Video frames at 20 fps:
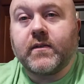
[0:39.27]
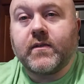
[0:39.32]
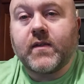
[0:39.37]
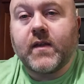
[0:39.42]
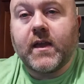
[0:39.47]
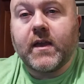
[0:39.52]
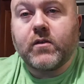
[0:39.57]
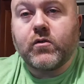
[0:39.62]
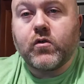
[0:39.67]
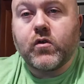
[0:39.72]

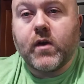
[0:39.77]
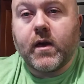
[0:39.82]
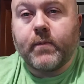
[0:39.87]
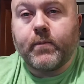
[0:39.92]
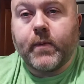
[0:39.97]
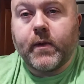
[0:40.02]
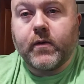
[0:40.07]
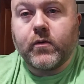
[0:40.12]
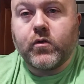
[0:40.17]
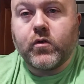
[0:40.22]
State
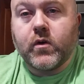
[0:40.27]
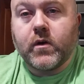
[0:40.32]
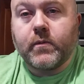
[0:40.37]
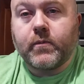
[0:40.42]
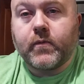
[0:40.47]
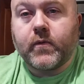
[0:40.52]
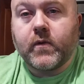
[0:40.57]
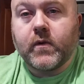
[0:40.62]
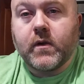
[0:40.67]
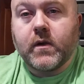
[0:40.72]

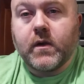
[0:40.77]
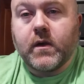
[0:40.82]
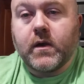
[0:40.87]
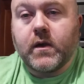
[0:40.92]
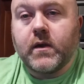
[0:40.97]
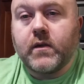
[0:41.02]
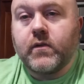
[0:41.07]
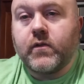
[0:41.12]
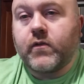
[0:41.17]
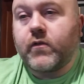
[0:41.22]
Championships
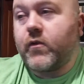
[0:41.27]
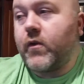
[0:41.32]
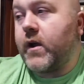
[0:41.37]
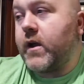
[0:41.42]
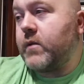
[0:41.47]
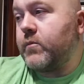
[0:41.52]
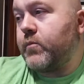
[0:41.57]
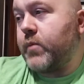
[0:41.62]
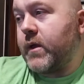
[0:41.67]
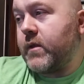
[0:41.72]
in
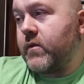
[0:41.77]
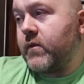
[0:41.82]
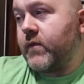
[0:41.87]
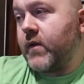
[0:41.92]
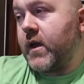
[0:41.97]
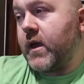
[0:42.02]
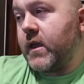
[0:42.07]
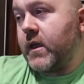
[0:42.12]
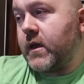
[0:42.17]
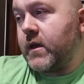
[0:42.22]
Scranton,
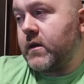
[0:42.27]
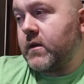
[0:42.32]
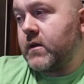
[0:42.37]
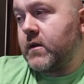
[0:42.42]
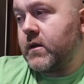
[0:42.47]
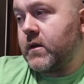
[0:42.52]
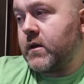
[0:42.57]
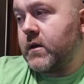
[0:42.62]
Pennsylvania.